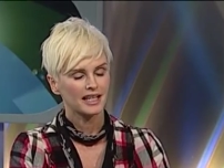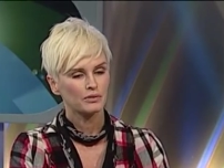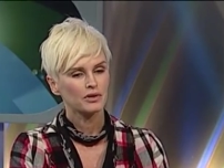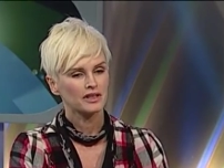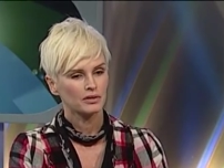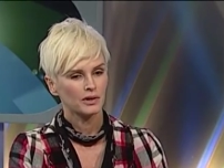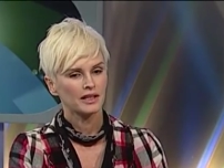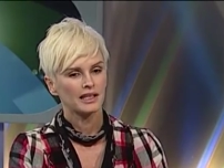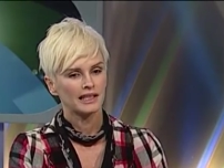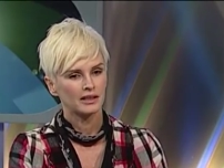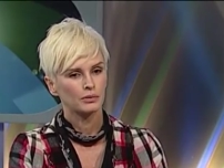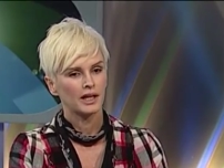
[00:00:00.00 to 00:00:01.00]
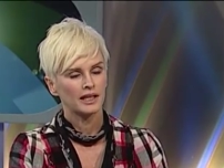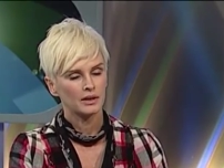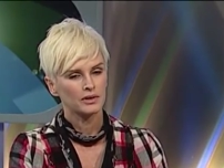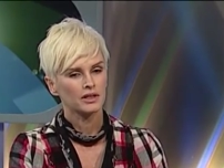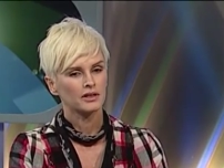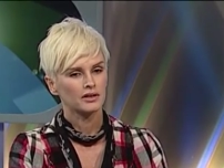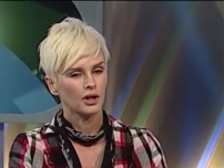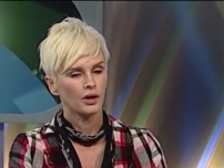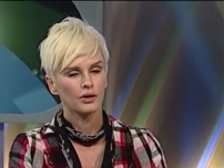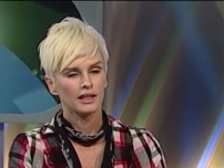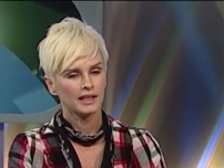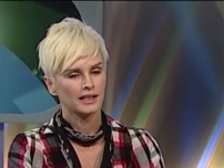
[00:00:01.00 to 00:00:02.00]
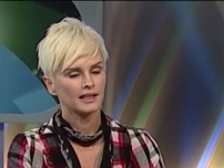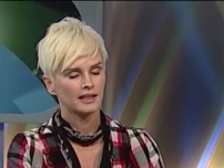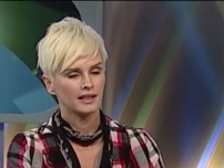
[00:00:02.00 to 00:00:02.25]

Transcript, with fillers: Dad was the one that led the way. That was totally